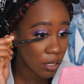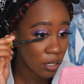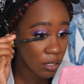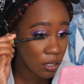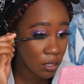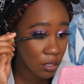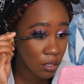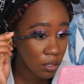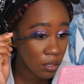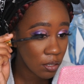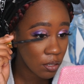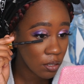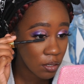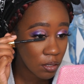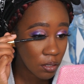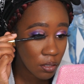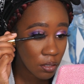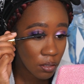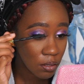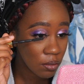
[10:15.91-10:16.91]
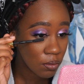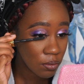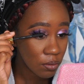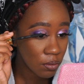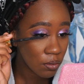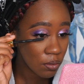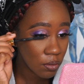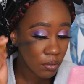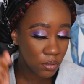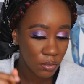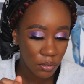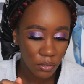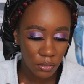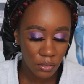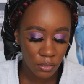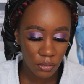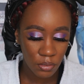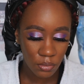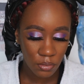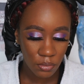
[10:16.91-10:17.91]

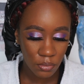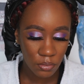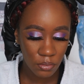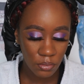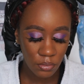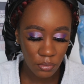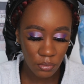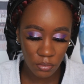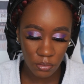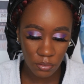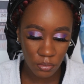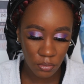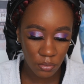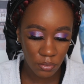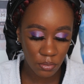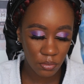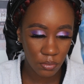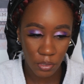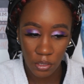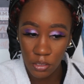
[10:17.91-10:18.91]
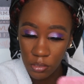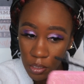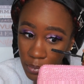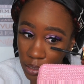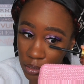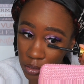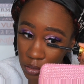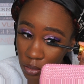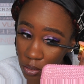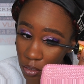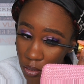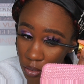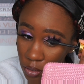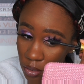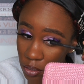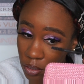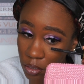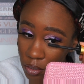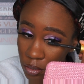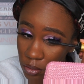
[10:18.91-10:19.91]

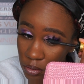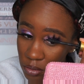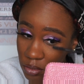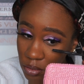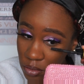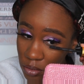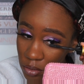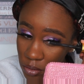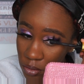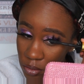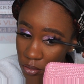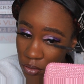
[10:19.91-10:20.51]
(silence)